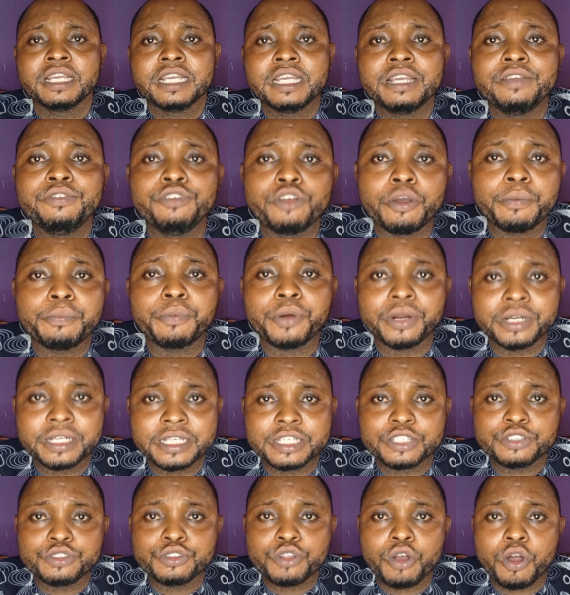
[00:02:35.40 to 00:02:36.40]
If your body
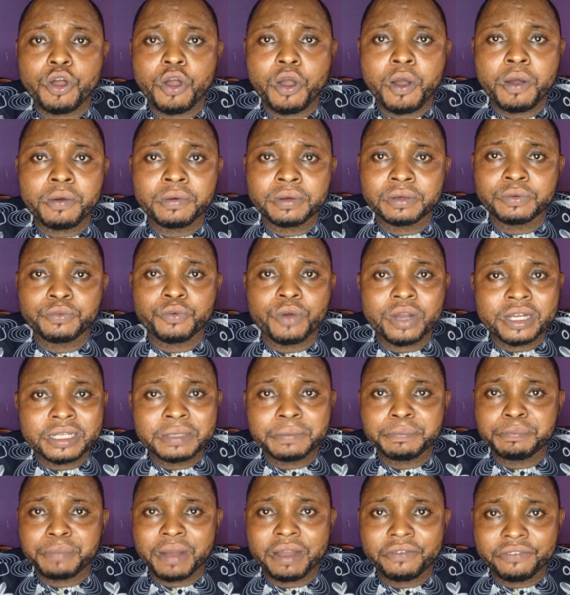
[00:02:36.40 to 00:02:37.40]
is not
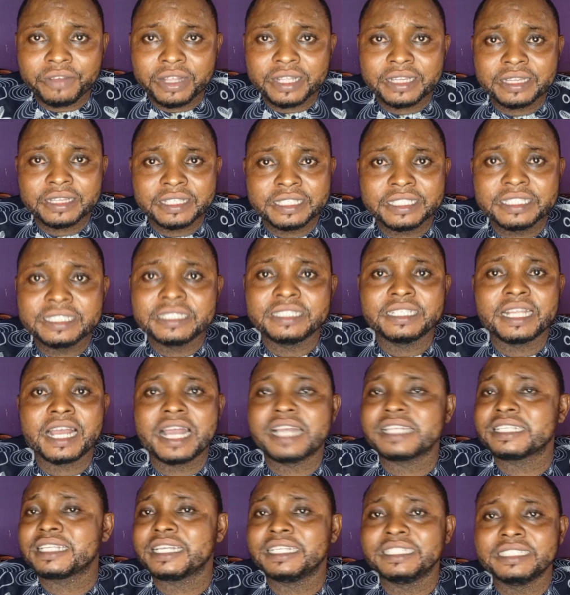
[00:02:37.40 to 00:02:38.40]
working perfectly,
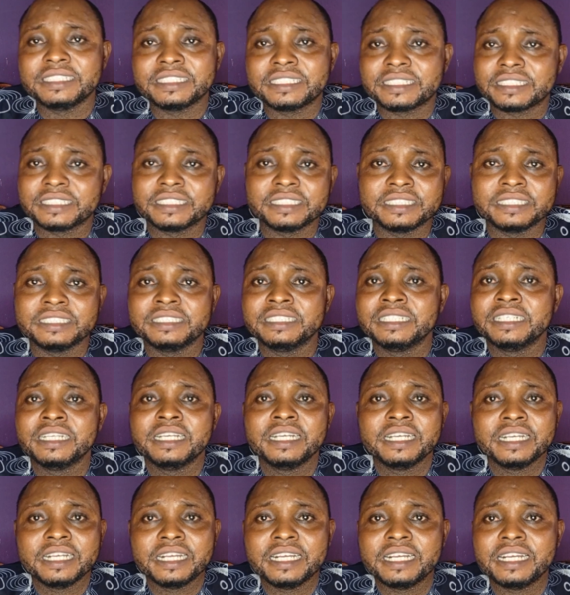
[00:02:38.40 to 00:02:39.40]
there's anything
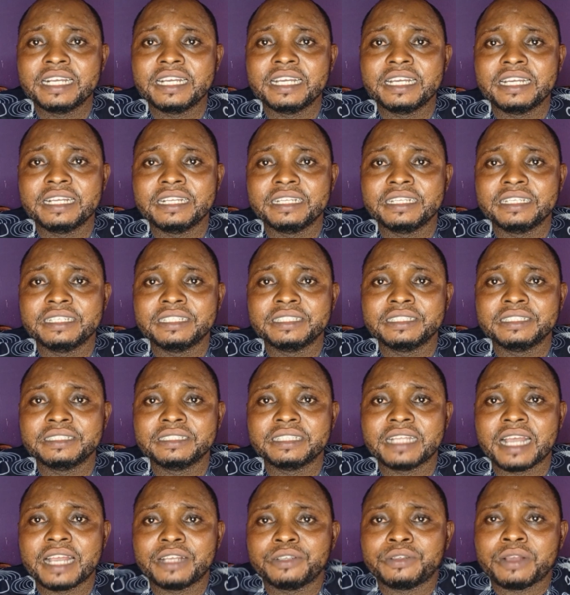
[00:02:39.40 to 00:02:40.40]

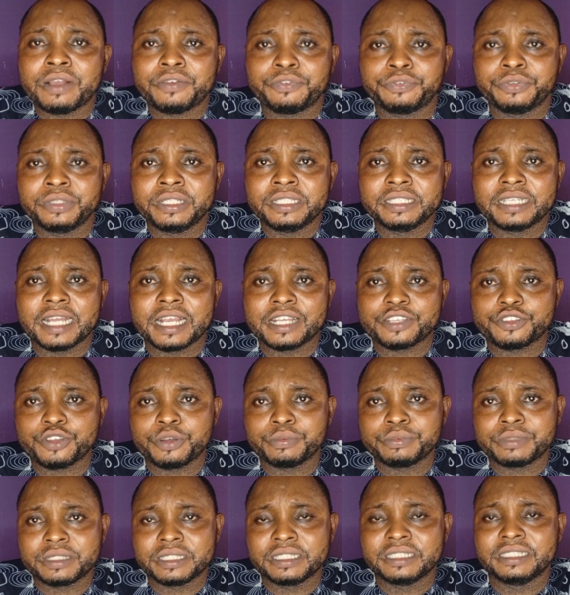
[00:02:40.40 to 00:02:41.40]
that you are feeling that
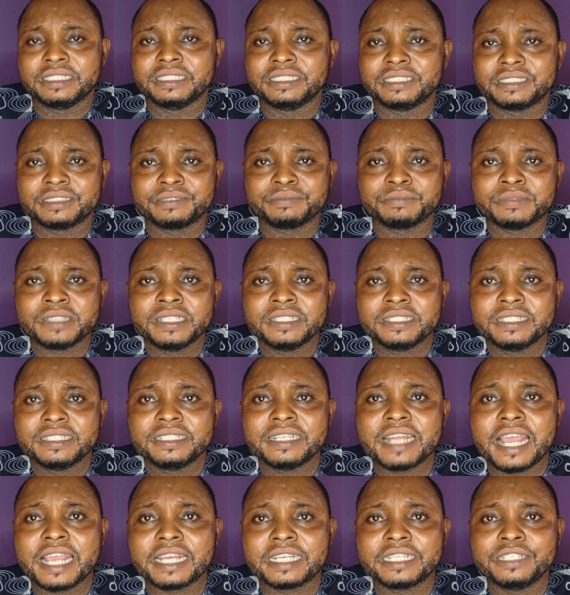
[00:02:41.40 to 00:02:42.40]
something is
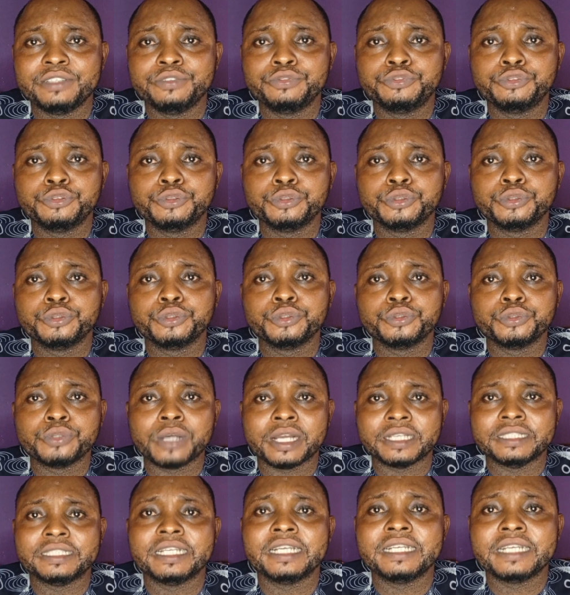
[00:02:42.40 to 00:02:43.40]
like
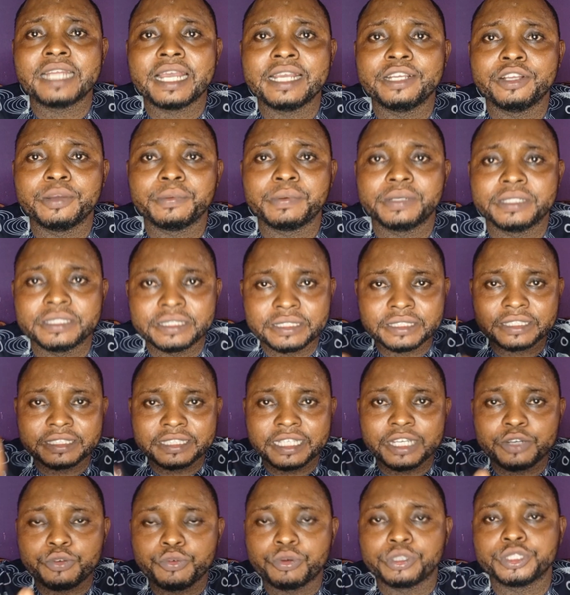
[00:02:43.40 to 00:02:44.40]
evil agenda in your body,
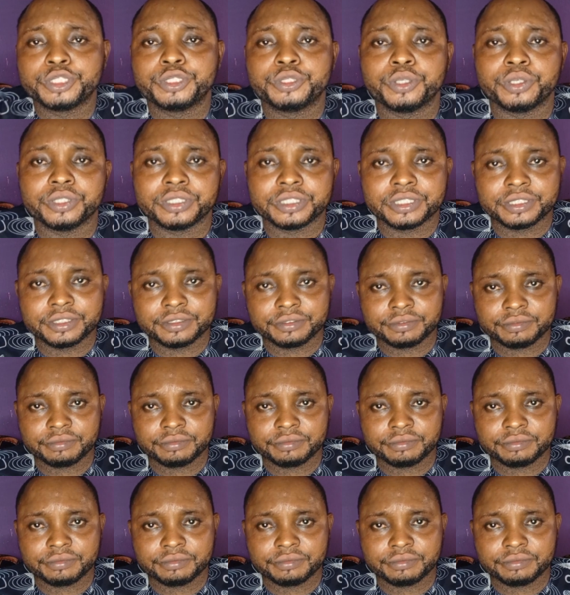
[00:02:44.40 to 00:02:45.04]
take one shot.